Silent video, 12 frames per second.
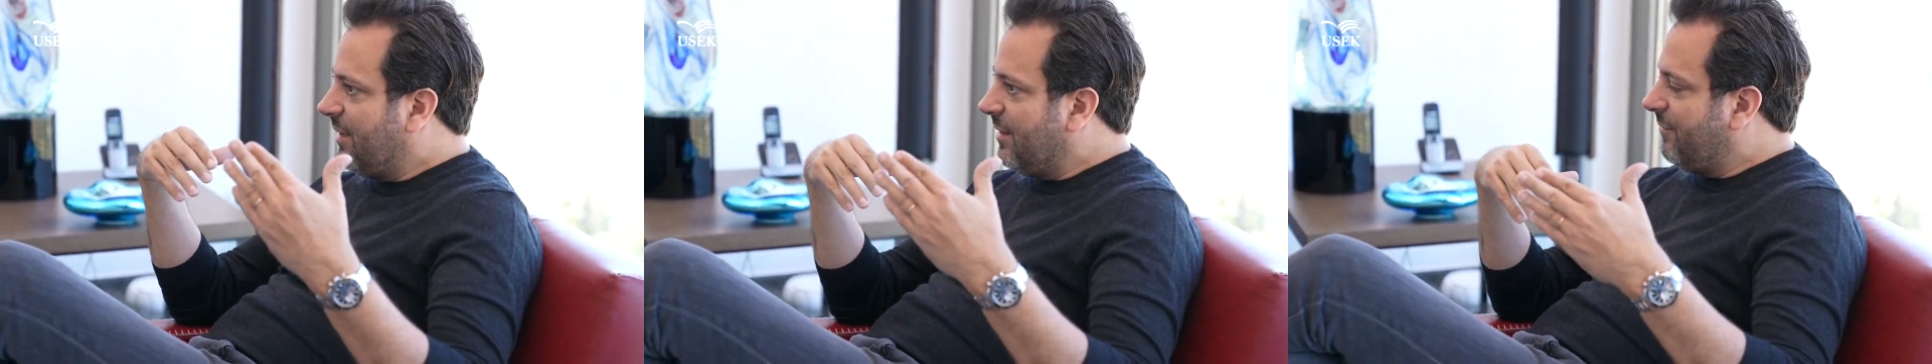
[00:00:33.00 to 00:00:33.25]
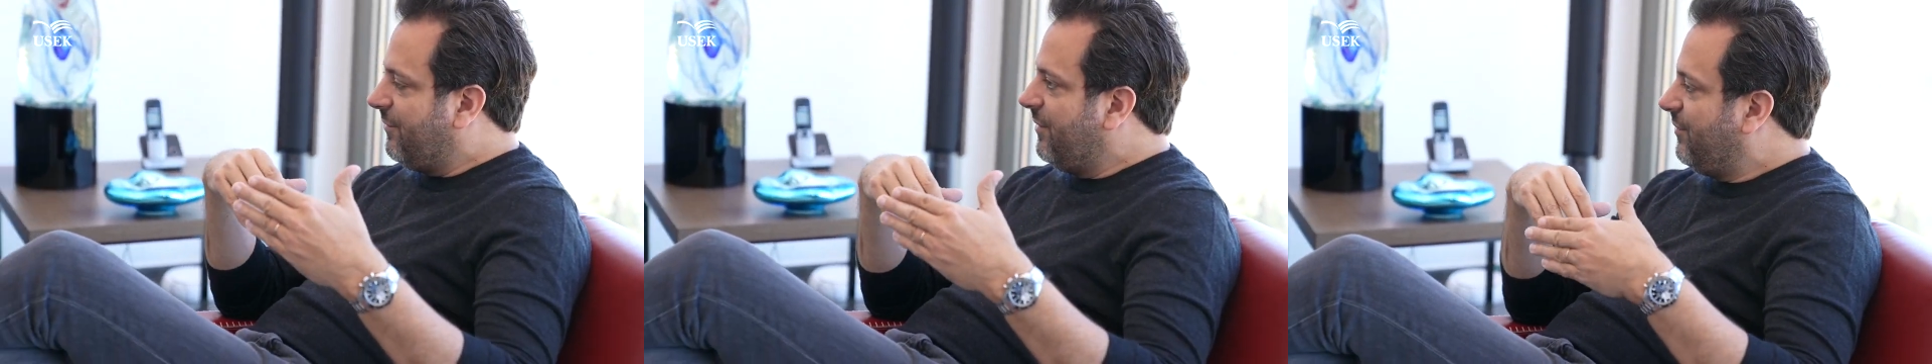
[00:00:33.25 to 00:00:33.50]
to
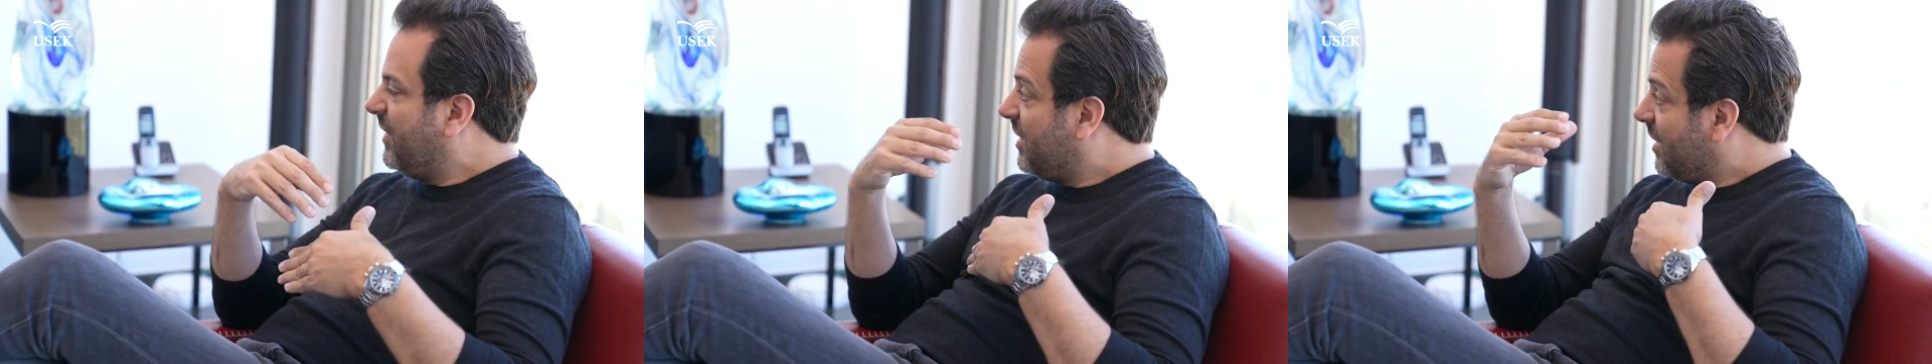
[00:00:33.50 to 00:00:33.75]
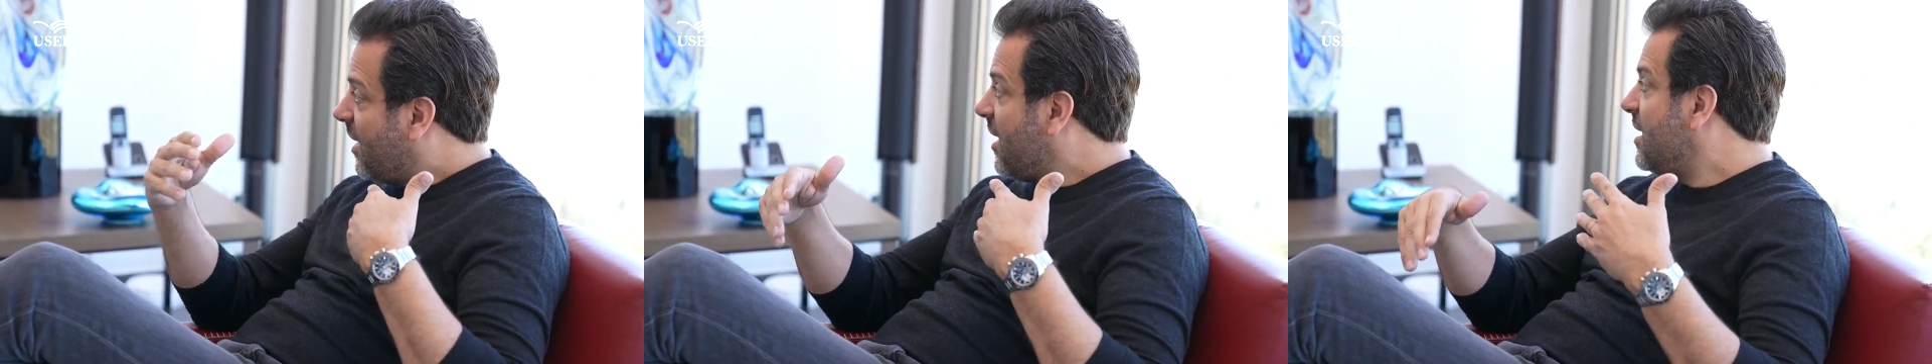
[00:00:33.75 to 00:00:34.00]
go to
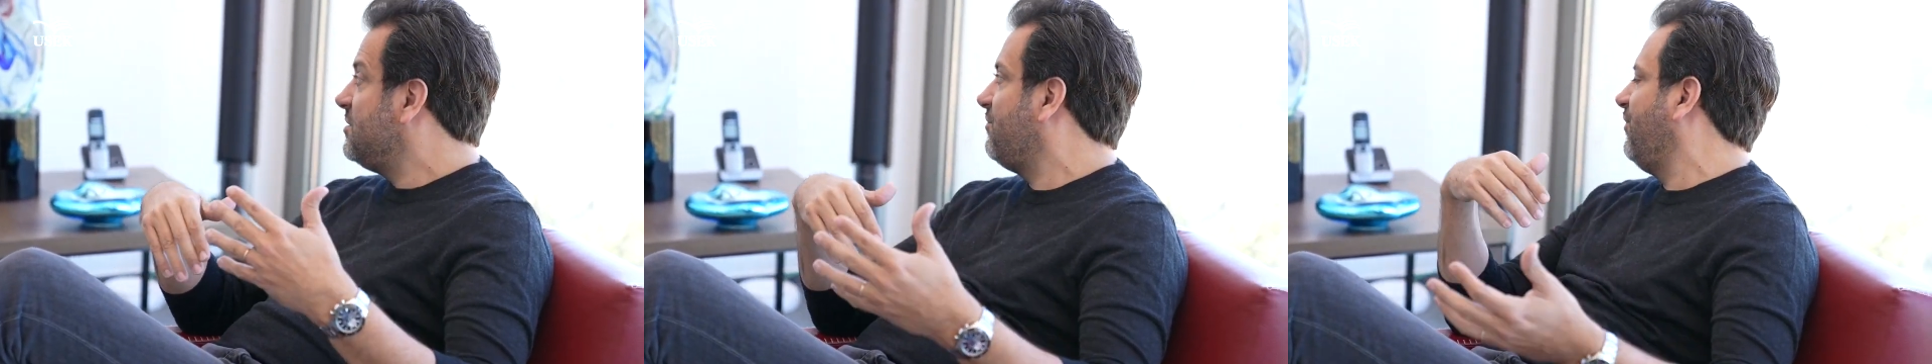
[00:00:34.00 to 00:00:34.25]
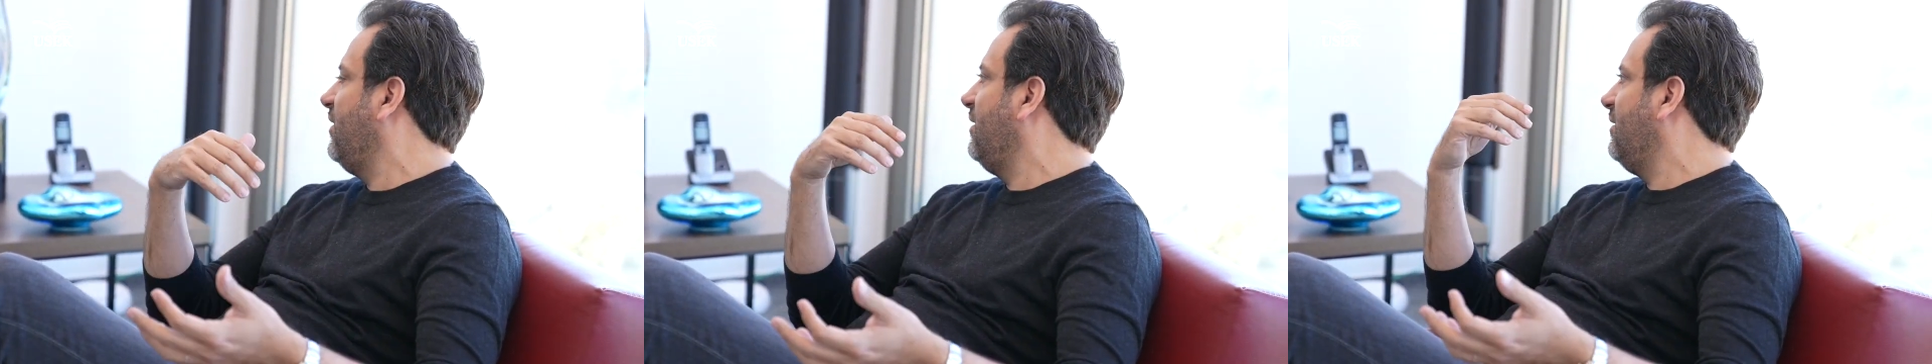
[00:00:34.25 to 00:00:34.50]

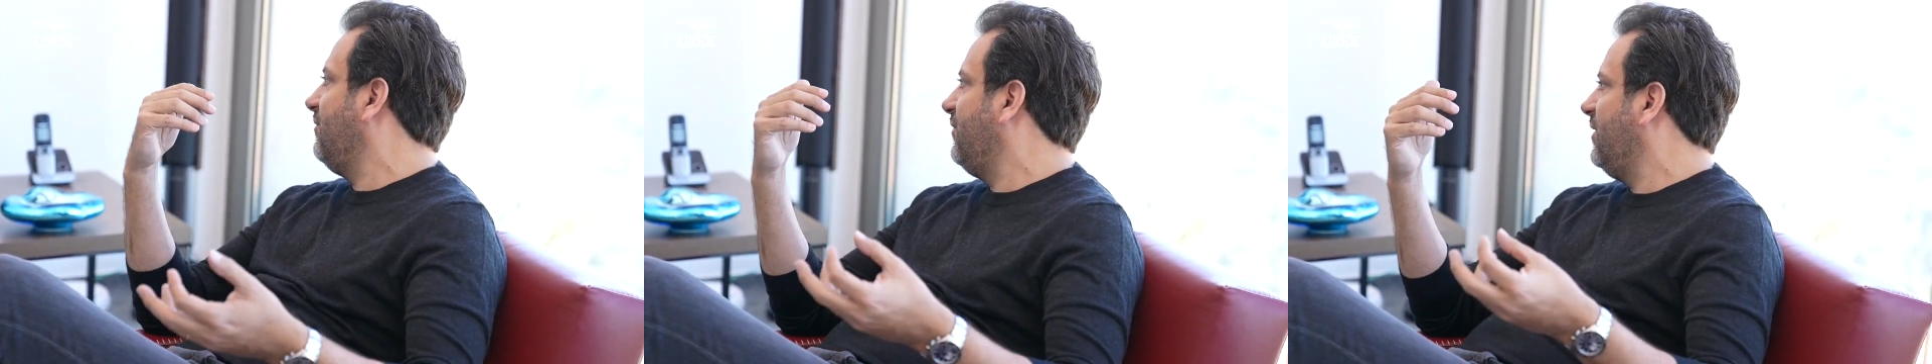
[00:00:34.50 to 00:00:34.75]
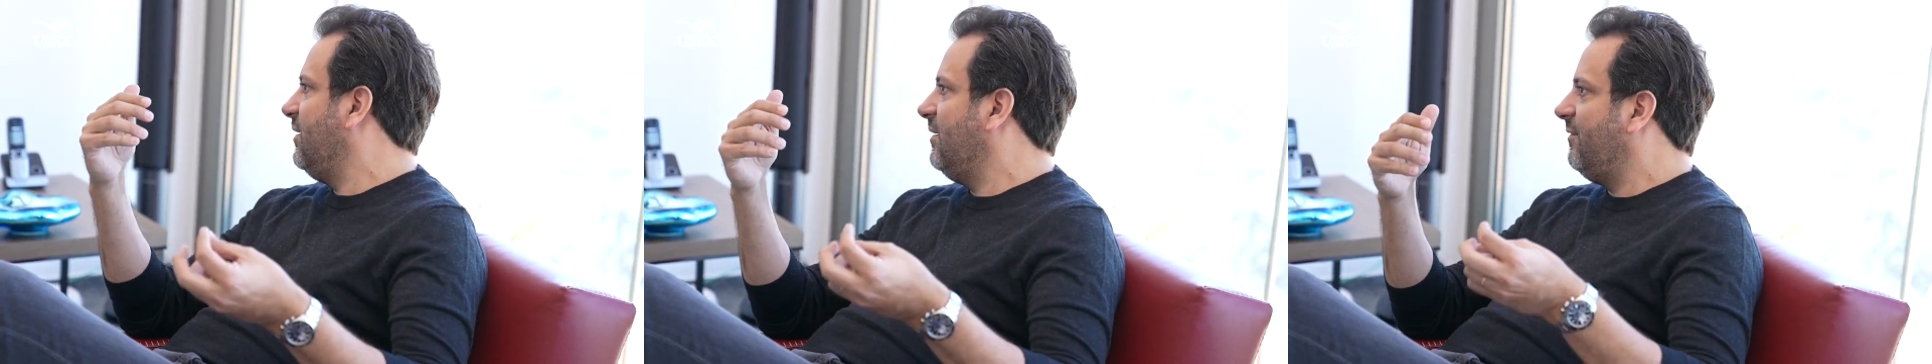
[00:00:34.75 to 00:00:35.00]
university was
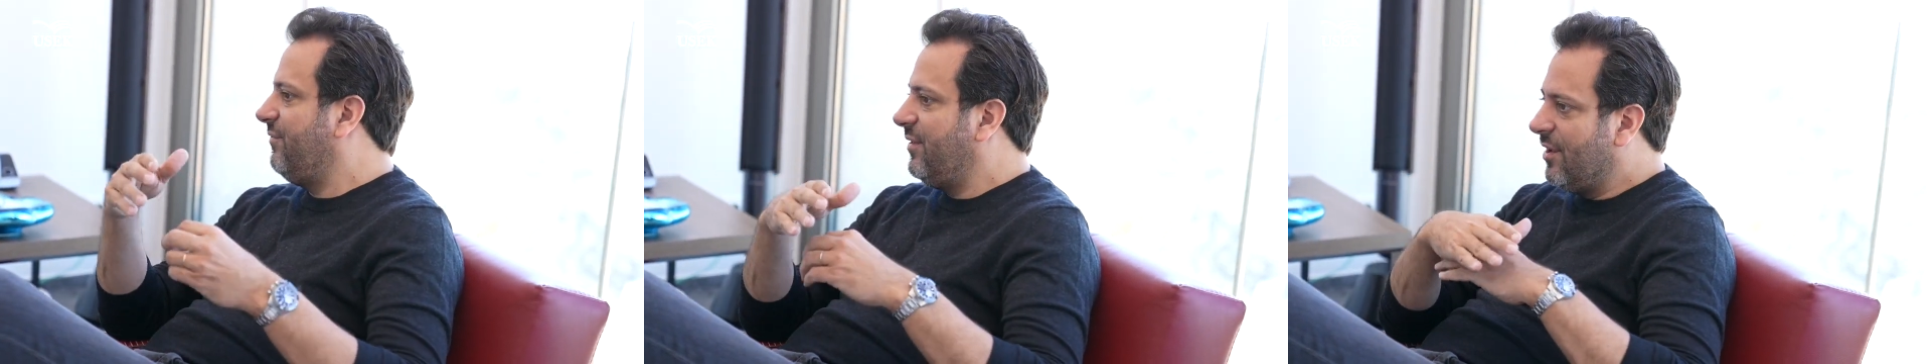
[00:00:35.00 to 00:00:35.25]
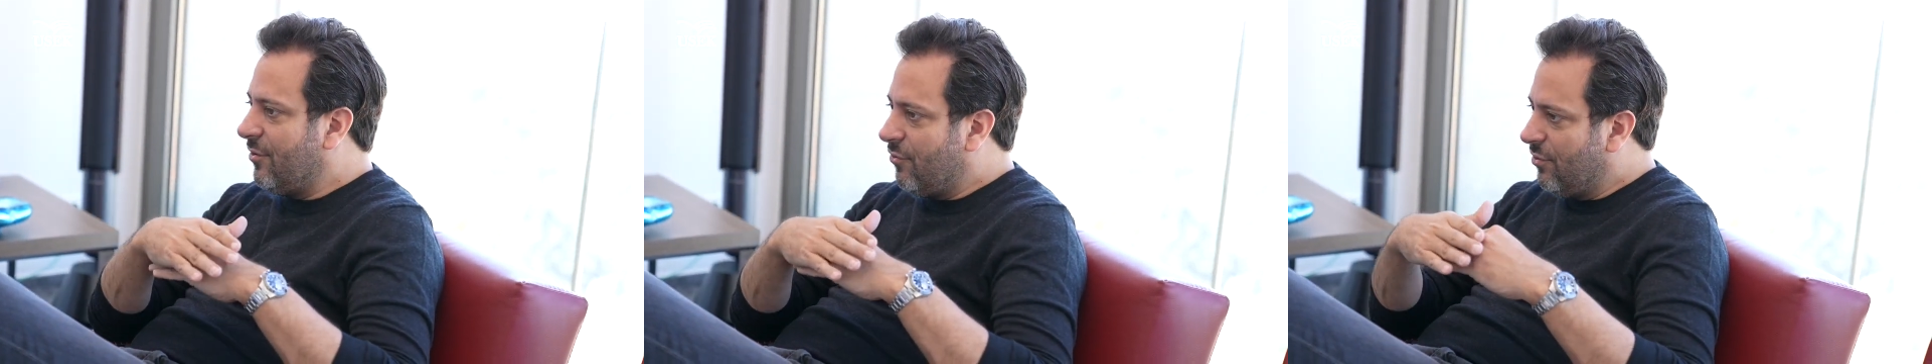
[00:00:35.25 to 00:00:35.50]
something very
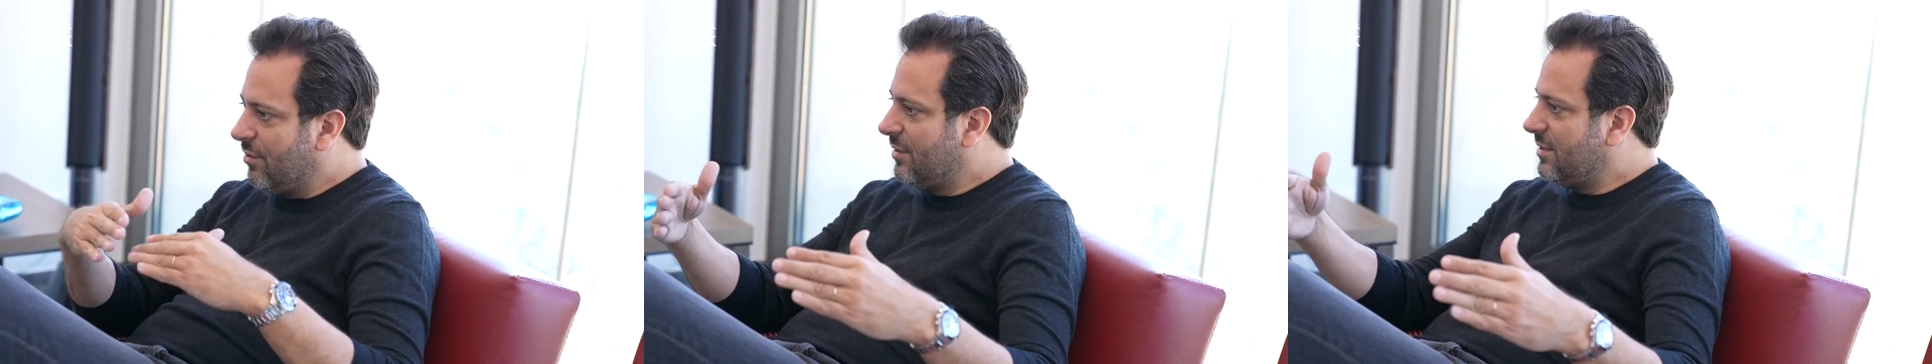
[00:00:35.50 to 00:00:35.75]
special.